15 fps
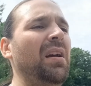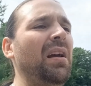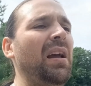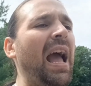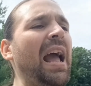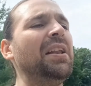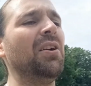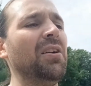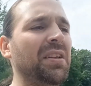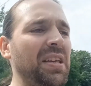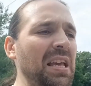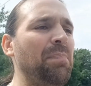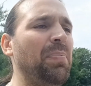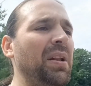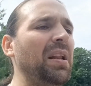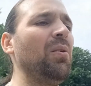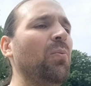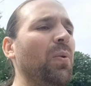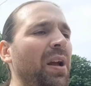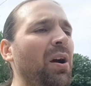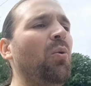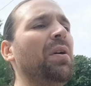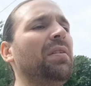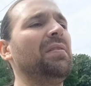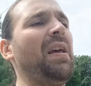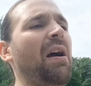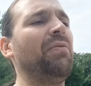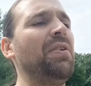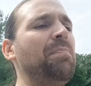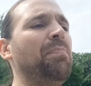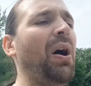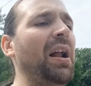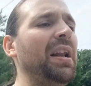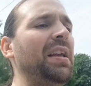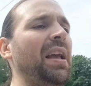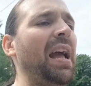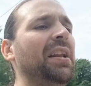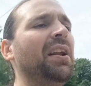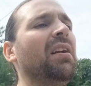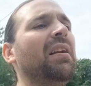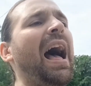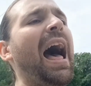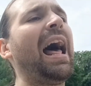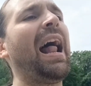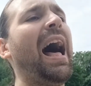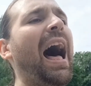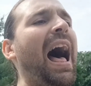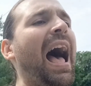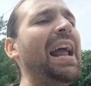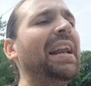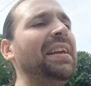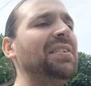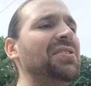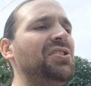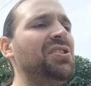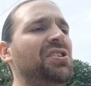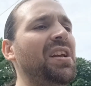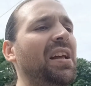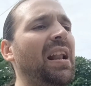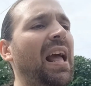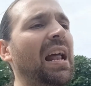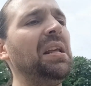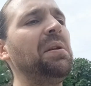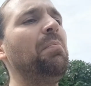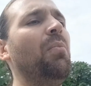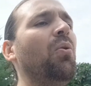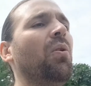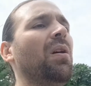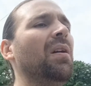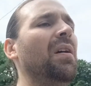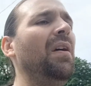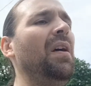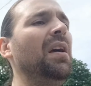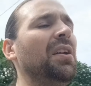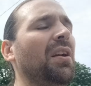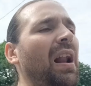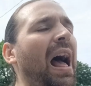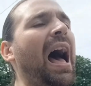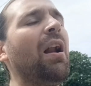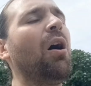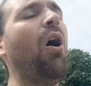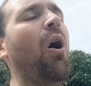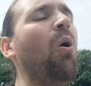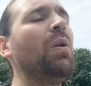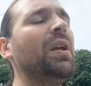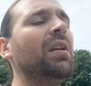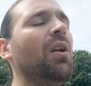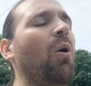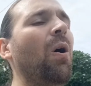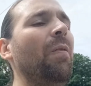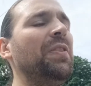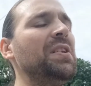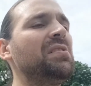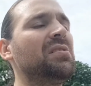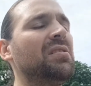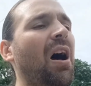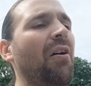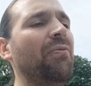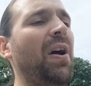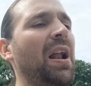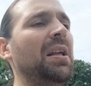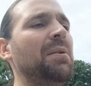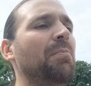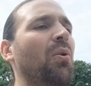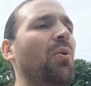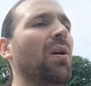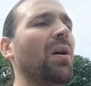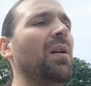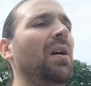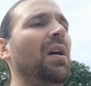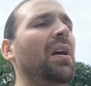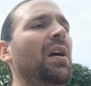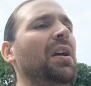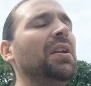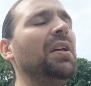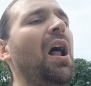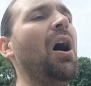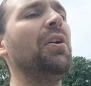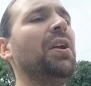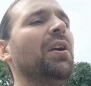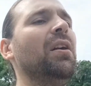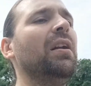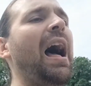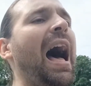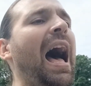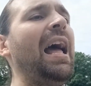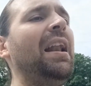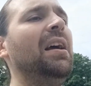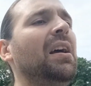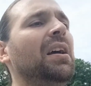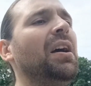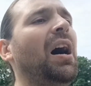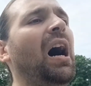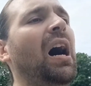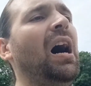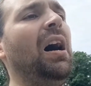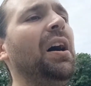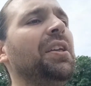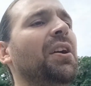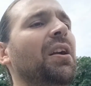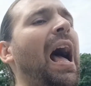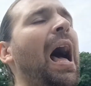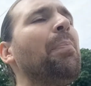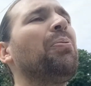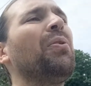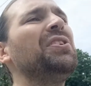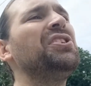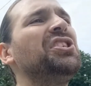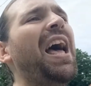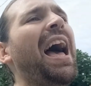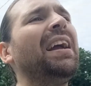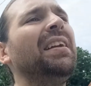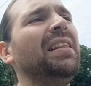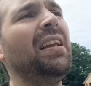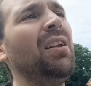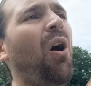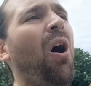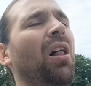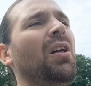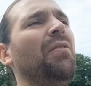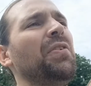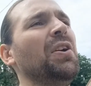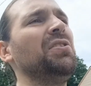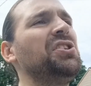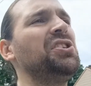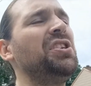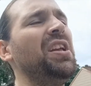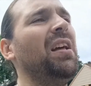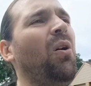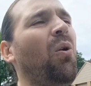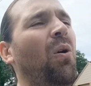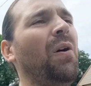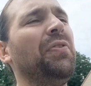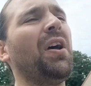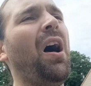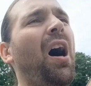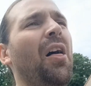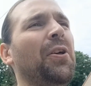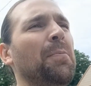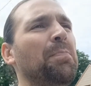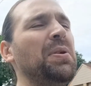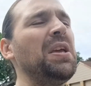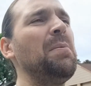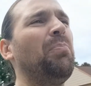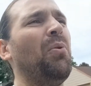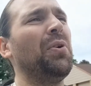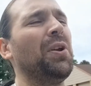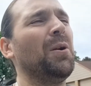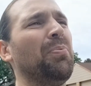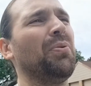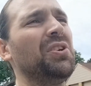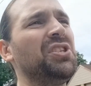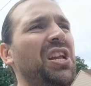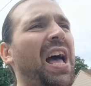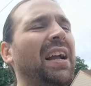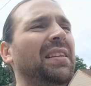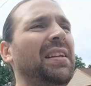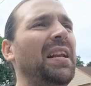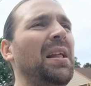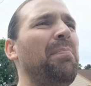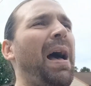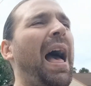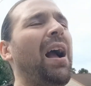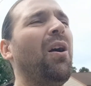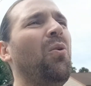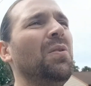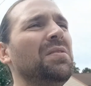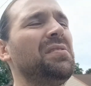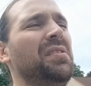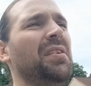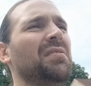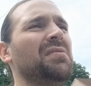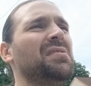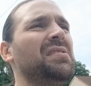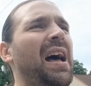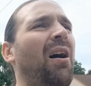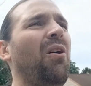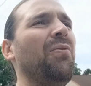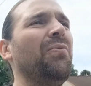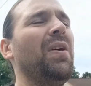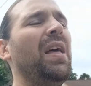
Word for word: and you're keeping it real with everybody and you're not hiding shit anymore. You're not holding on to stuff anymore. You know, you're not uh, you're not projecting all of your shit onto other people. You're projecting it back onto yourself.